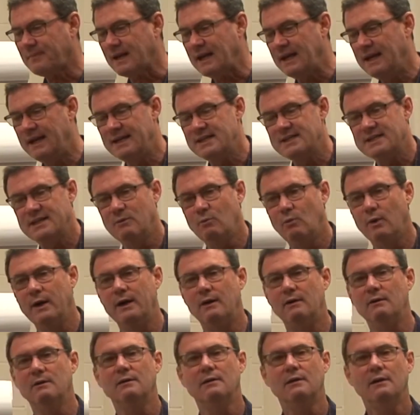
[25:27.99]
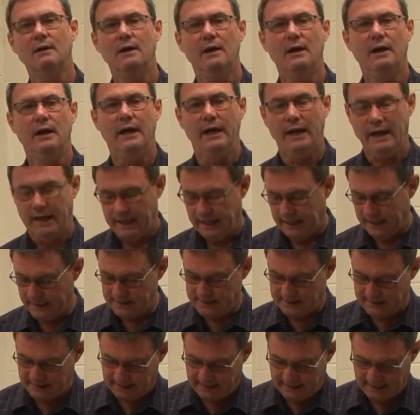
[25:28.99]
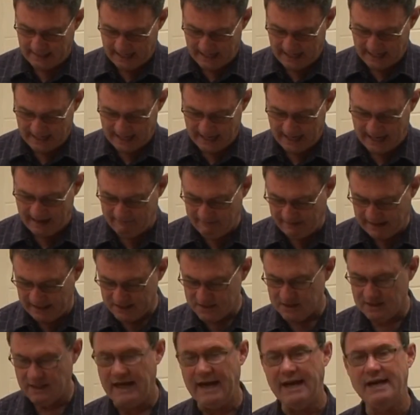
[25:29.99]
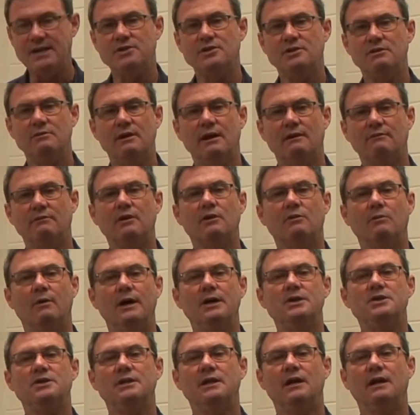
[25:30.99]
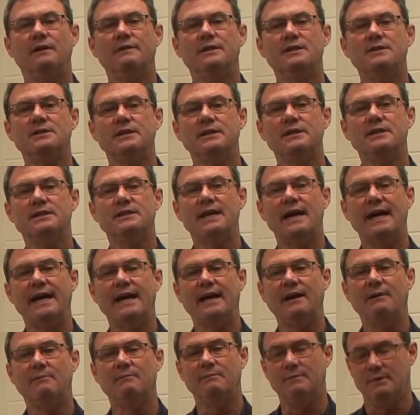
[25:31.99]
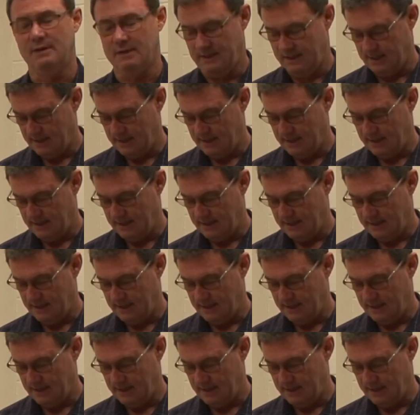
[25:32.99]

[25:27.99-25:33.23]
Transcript: And he said, well, he said, I've actually asked you every question on this exam,